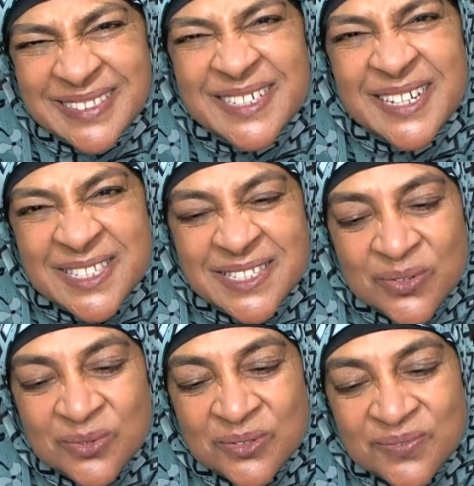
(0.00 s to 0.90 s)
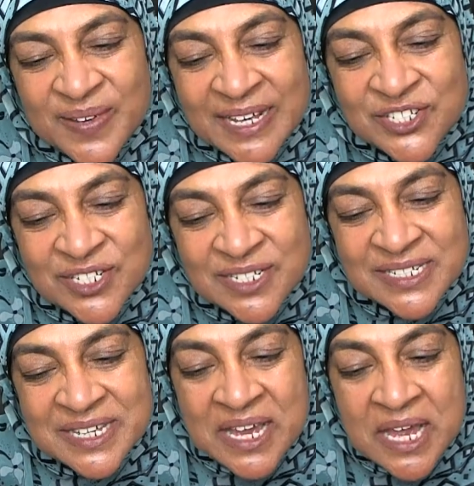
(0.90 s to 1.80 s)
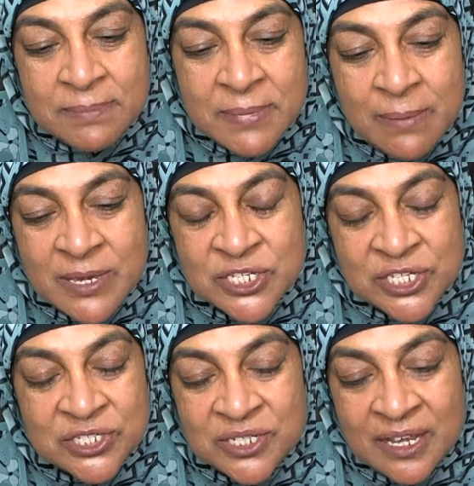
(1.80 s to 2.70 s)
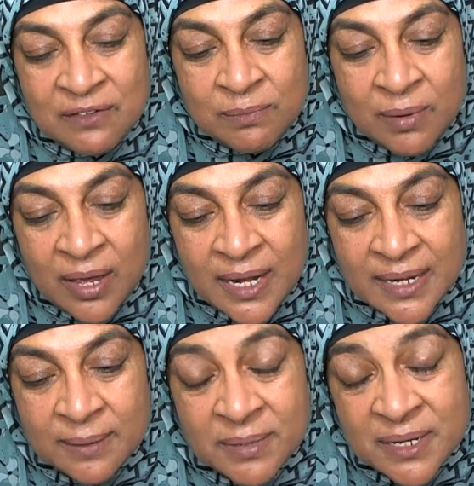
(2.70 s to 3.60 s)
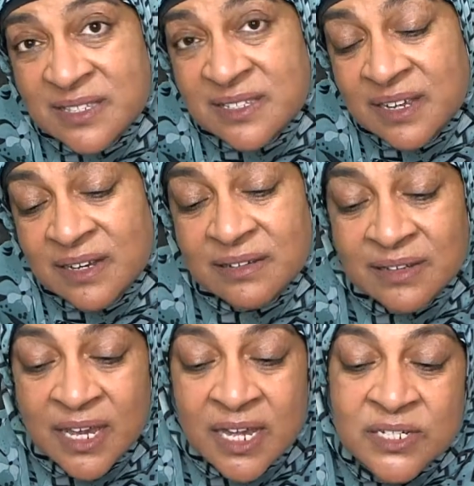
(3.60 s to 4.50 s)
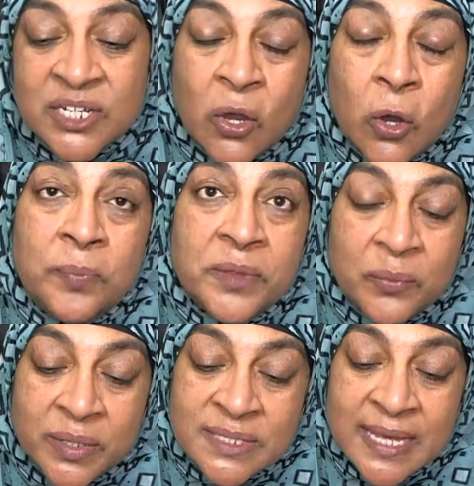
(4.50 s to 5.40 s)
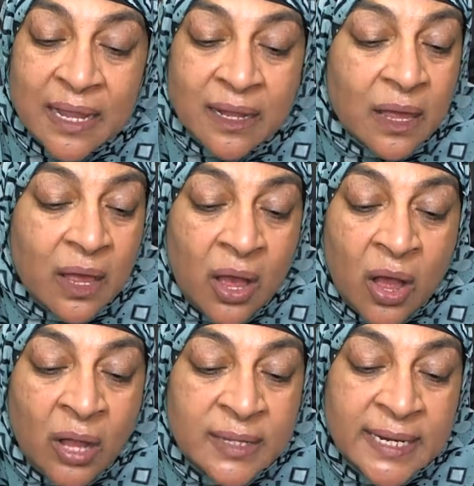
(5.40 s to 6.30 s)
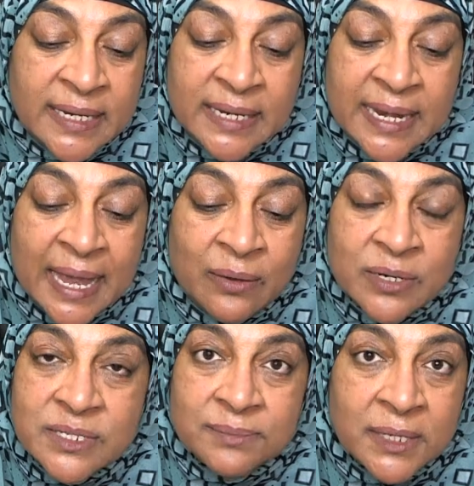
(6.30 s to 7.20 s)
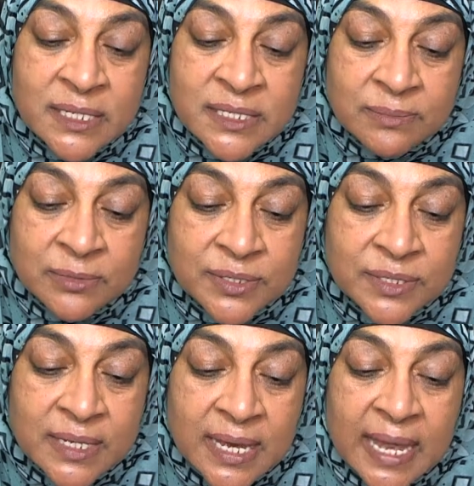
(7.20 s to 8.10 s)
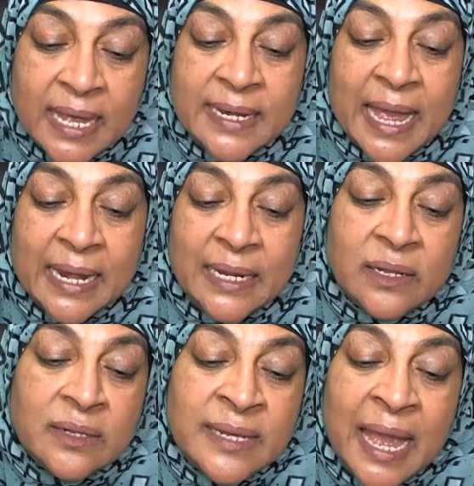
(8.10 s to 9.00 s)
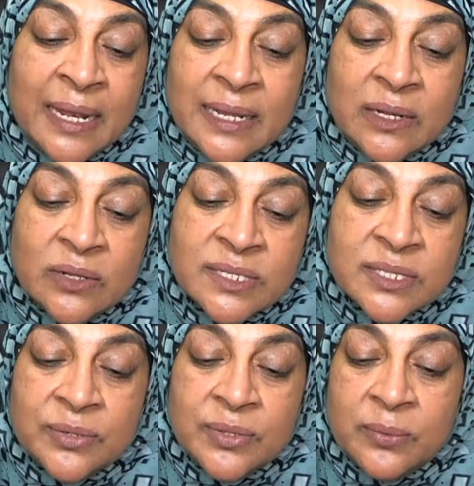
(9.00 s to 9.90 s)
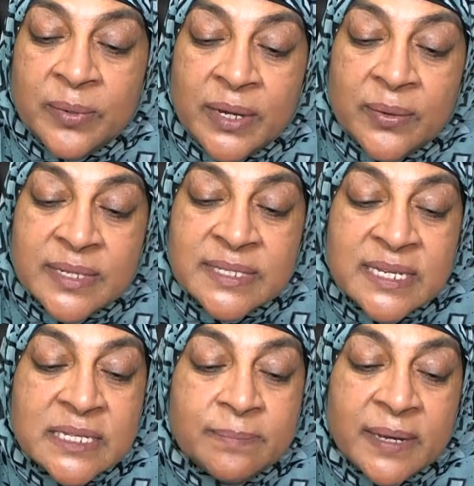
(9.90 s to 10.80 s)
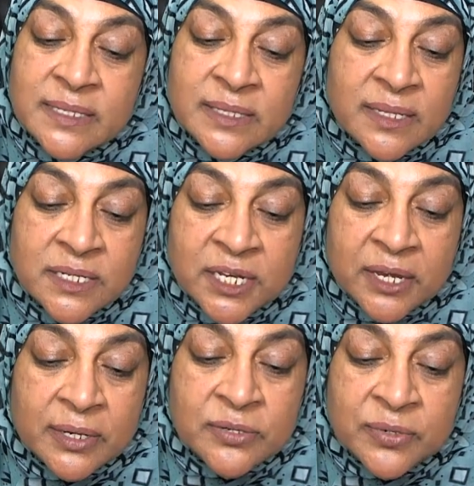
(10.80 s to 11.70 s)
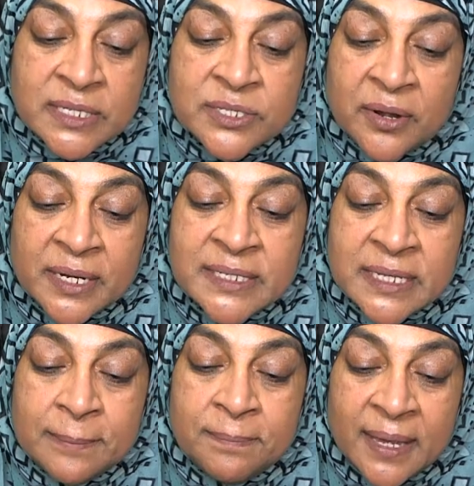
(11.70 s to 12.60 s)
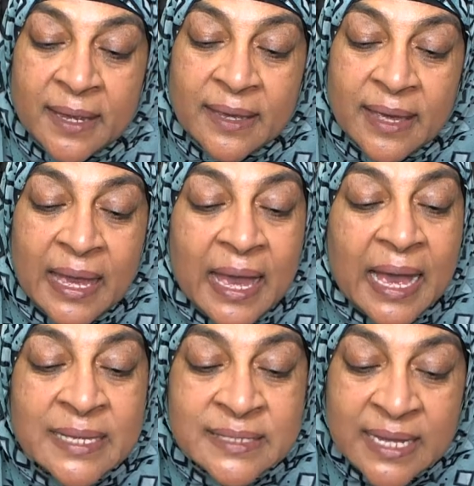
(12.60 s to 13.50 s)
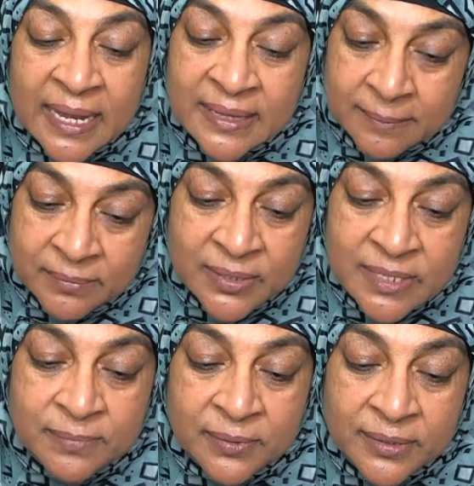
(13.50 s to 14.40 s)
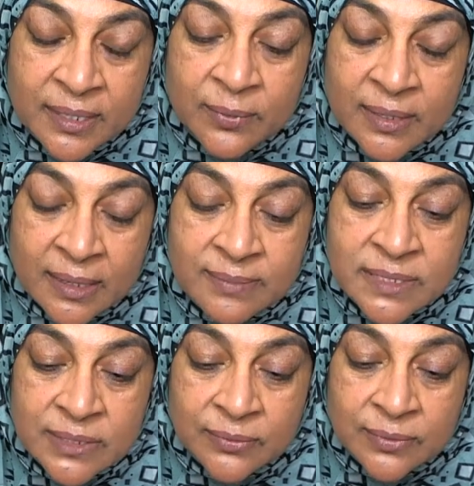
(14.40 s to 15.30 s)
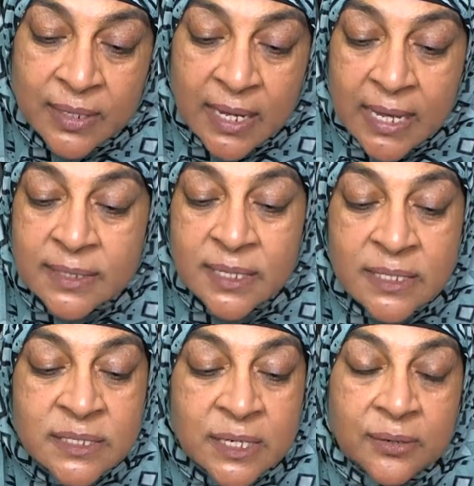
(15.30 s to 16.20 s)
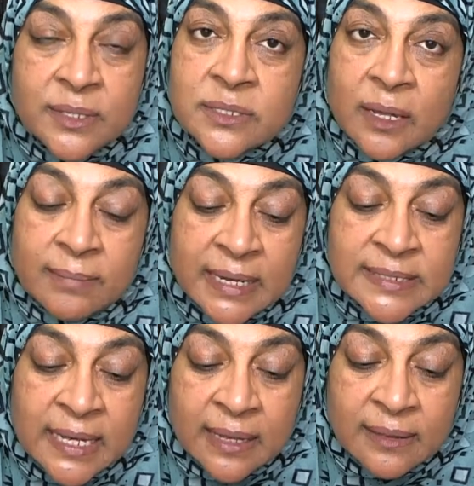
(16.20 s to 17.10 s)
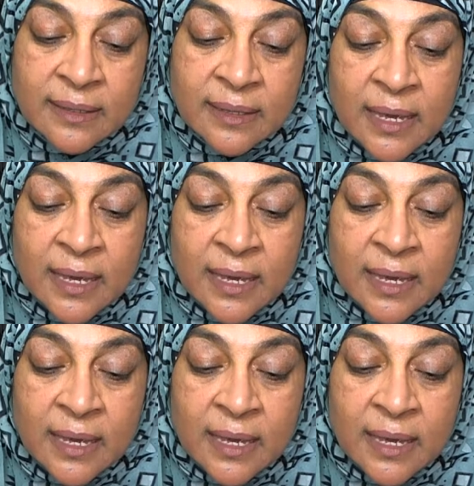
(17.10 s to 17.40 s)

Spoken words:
It's so old-fashioned. Maybe she shouldn't have bought it, but it's done. She hopes it will sell. All they need now are some customers. Natalie looks through the window and sees buds on the cherry tree starting to get pink, a sign that Buddha's birthday will come soon. This year it's on May 10th.